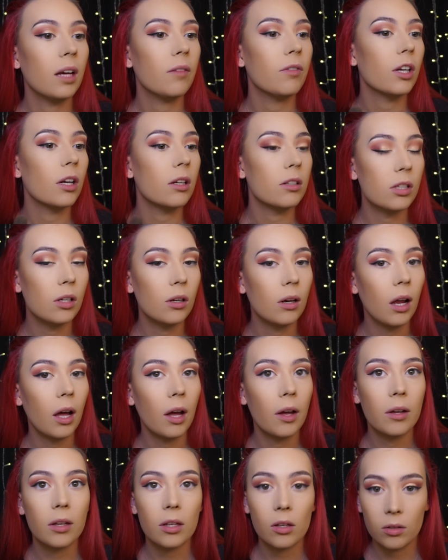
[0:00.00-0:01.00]
if you go too
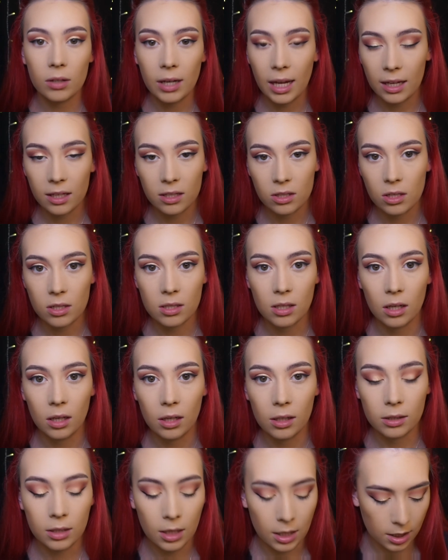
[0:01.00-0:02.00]
low, your neck is just going to
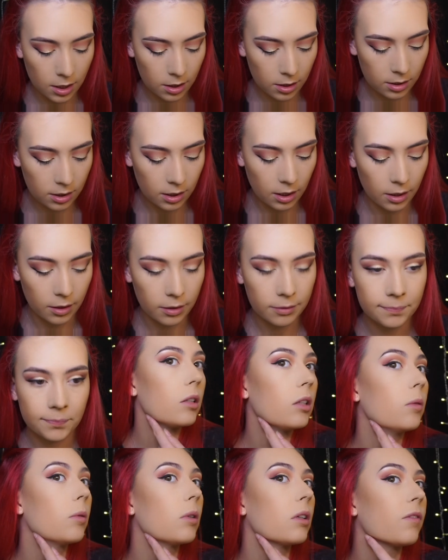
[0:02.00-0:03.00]
look dark. So
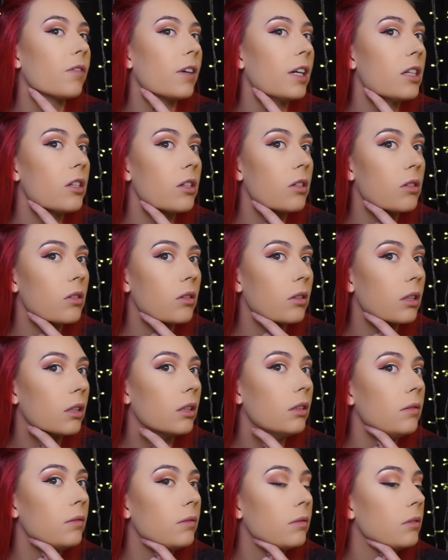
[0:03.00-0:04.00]
you want to find your
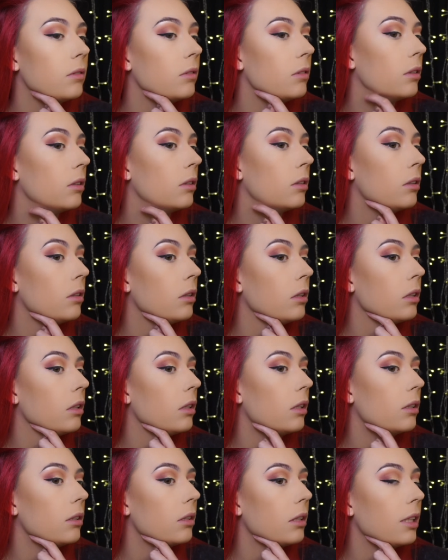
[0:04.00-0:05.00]
jaw
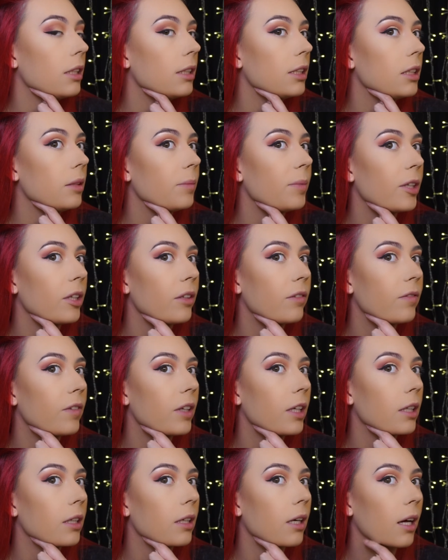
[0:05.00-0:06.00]
and put your
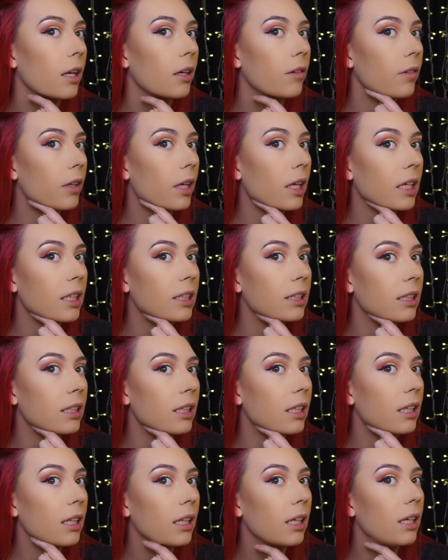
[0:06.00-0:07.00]
finger kind of like
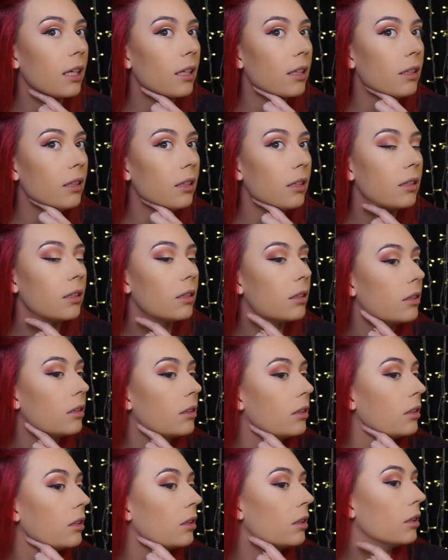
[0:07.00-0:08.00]
underneath it here
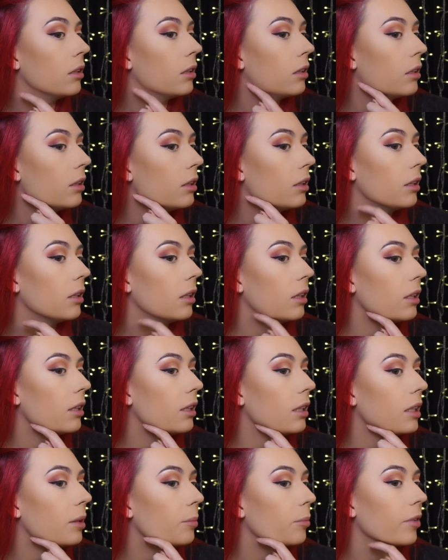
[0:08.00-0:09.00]

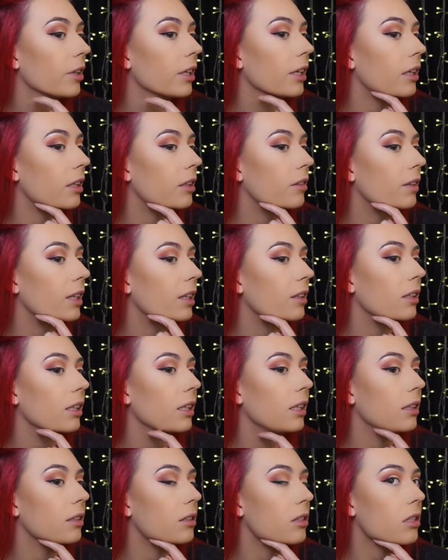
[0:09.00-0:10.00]
and bring it around
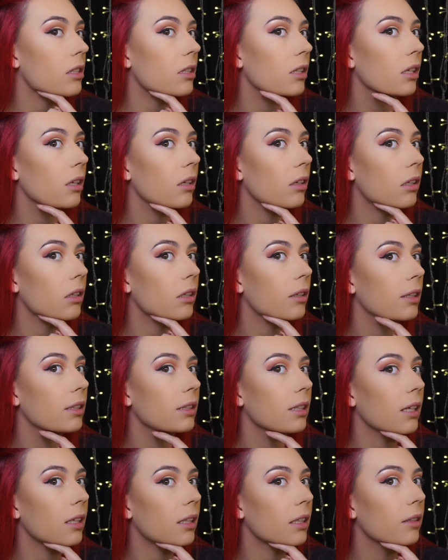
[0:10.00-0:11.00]
here just so you know
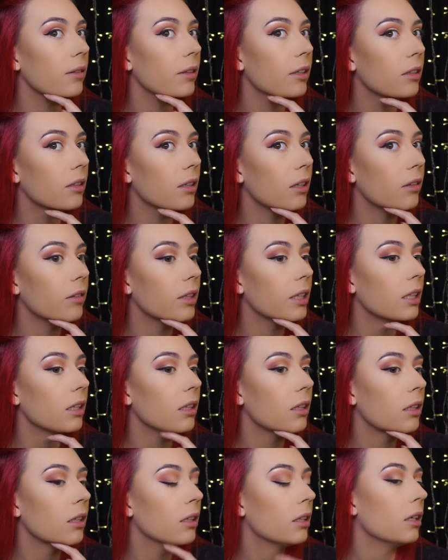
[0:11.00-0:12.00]
exactly where you're going.
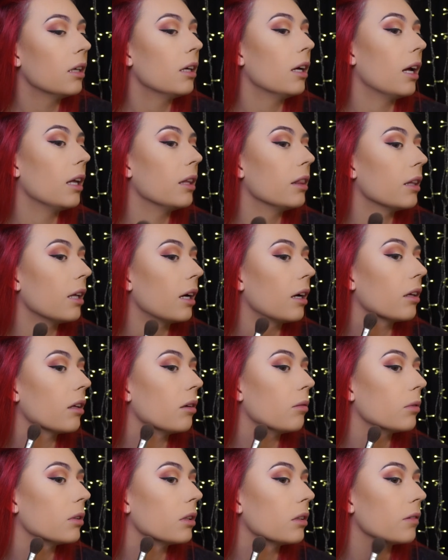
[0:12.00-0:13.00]
And now
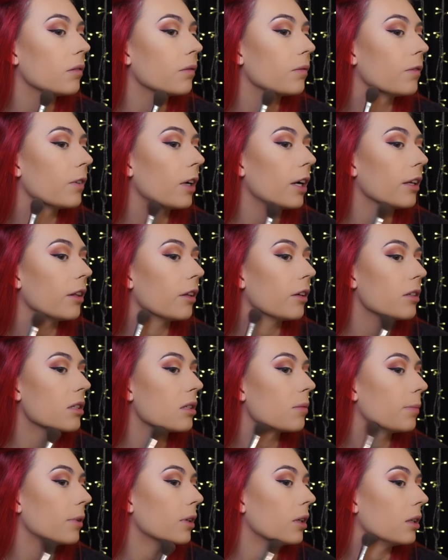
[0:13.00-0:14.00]
you want to find those
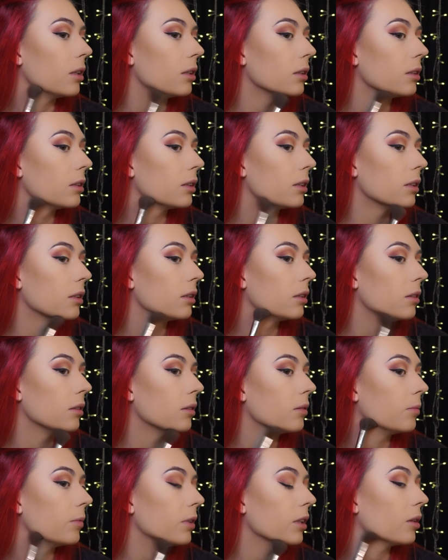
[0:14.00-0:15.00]
spots
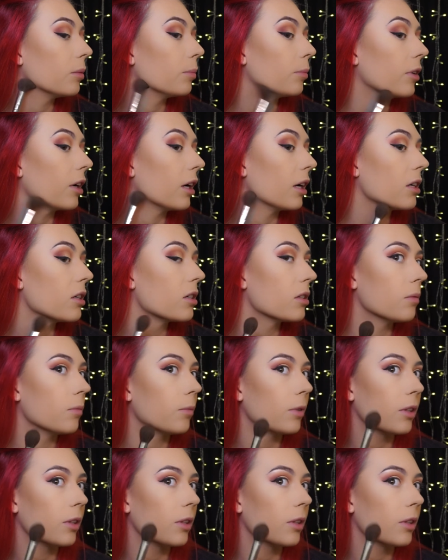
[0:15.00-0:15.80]
with your brush